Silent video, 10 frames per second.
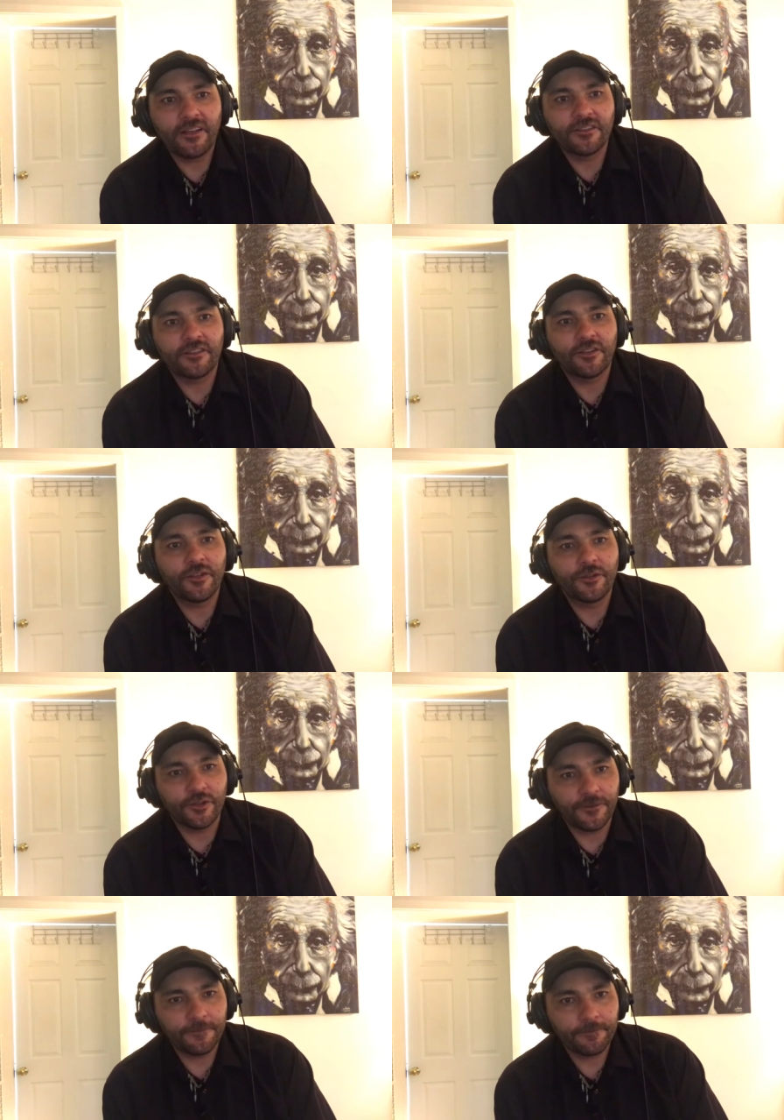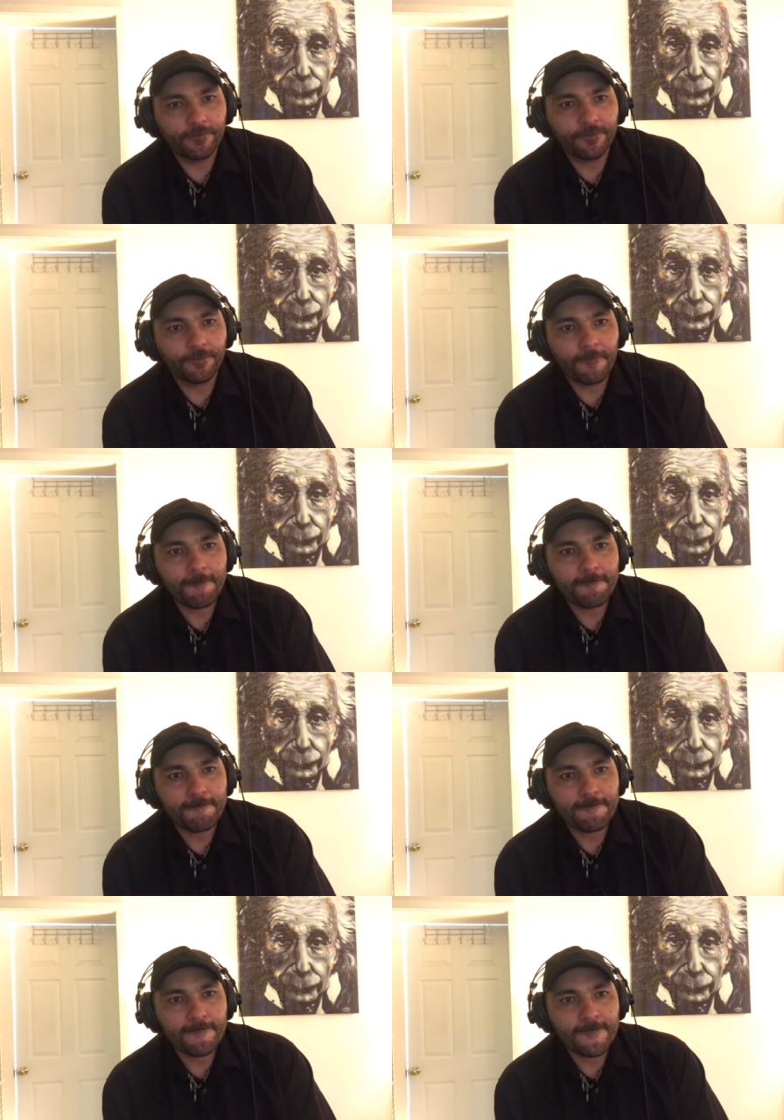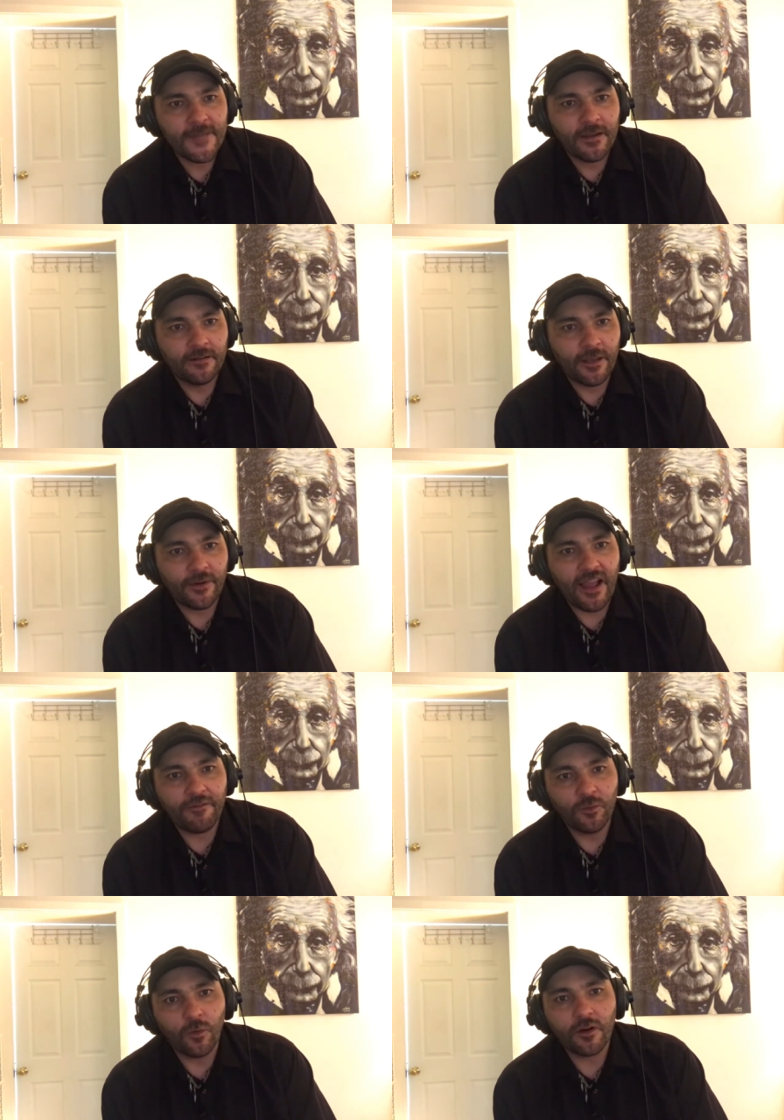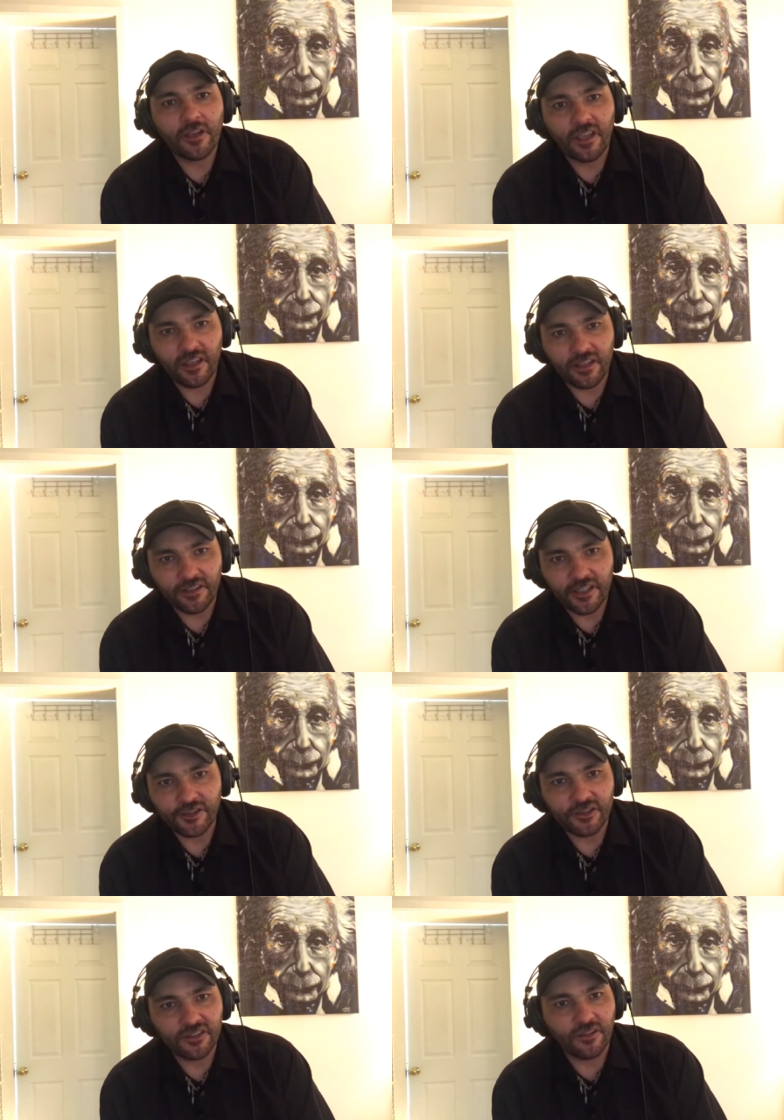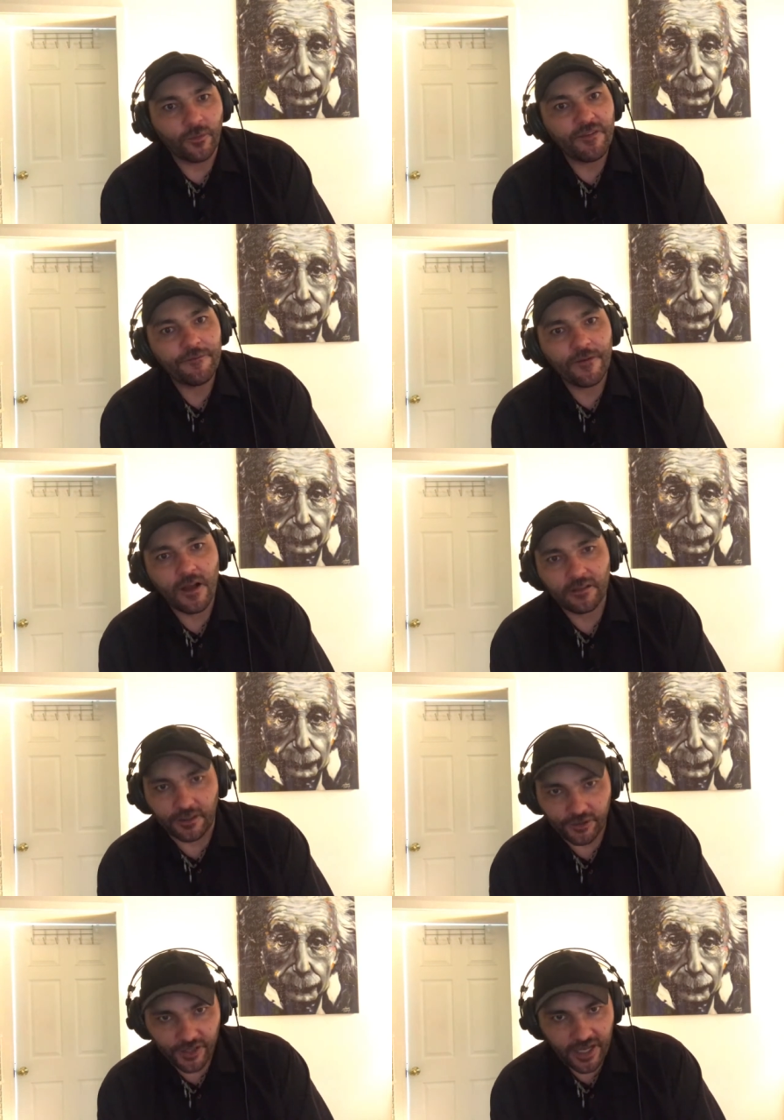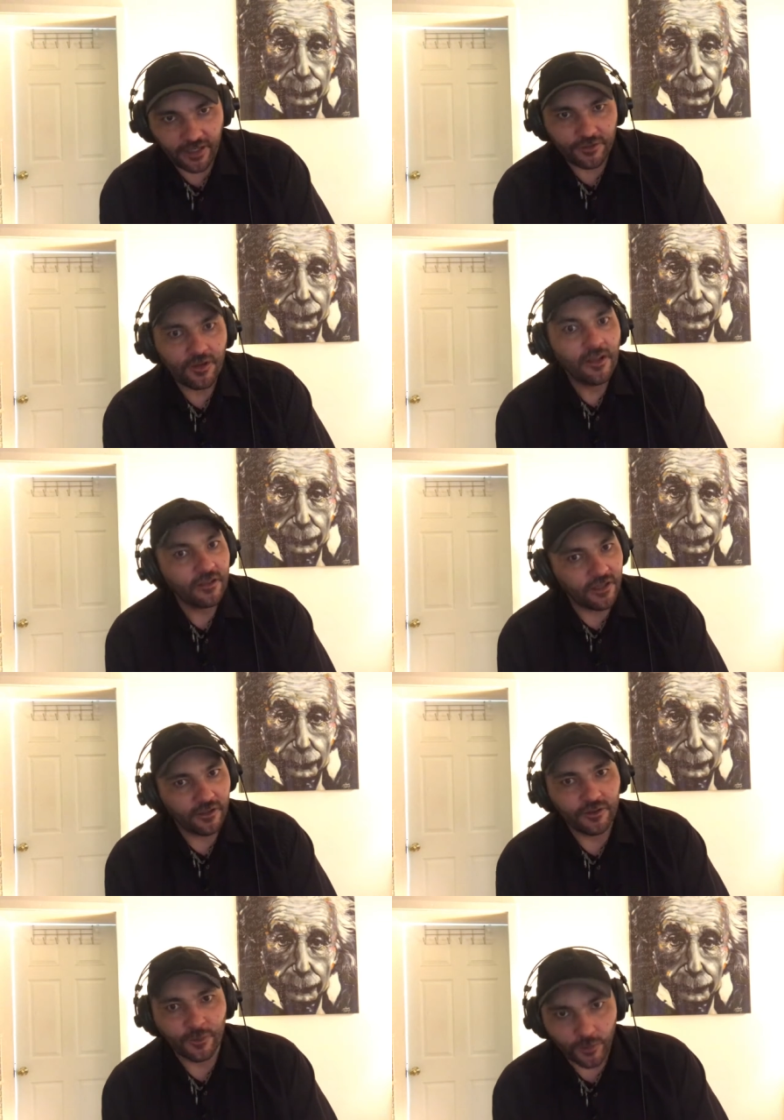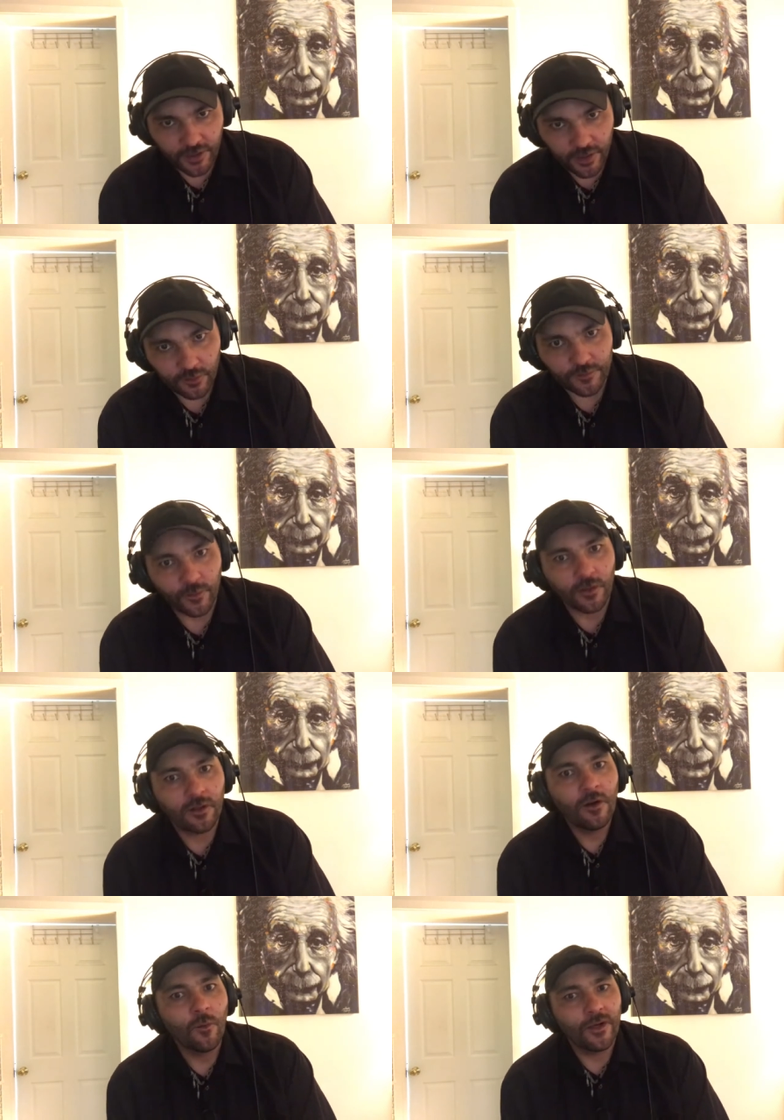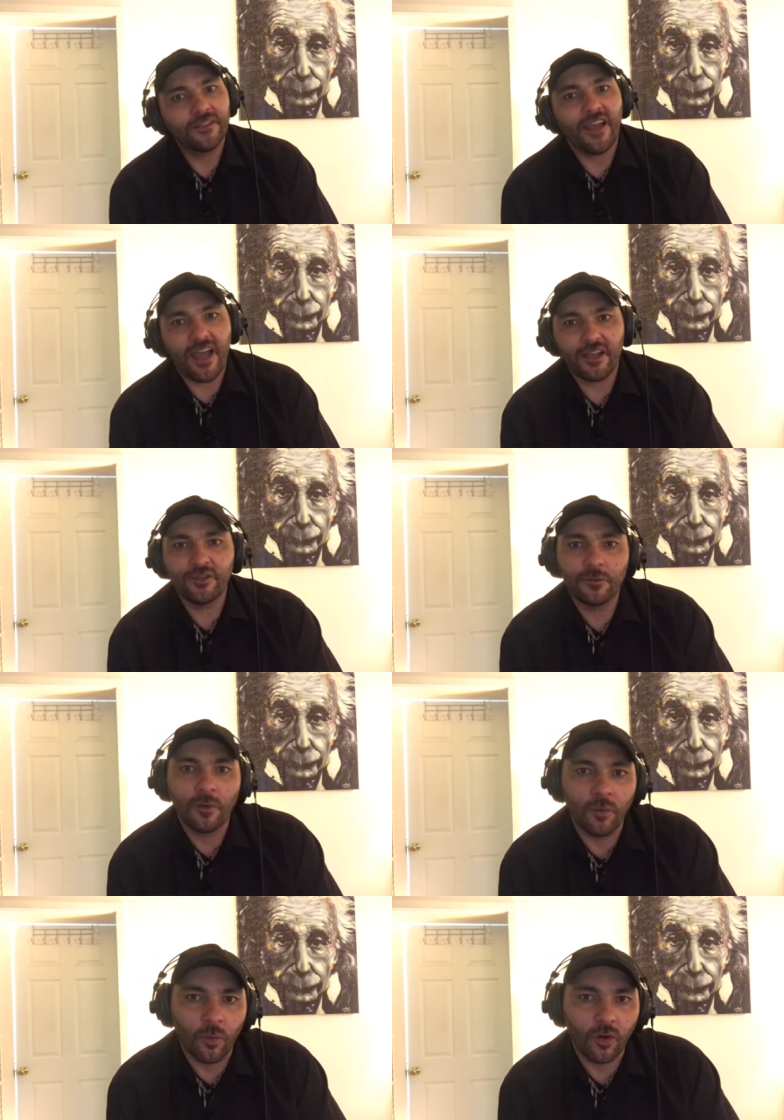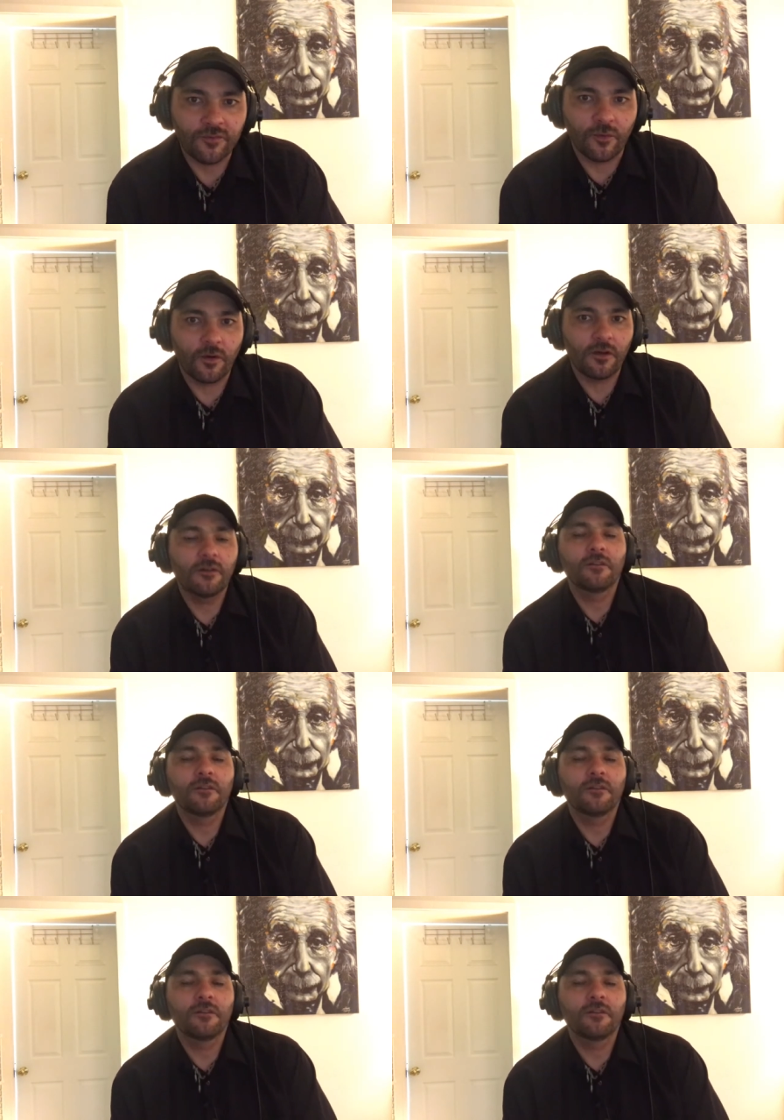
an institution that would have you working in conditions that we fought to change, killed and were killed for, went to actual war for.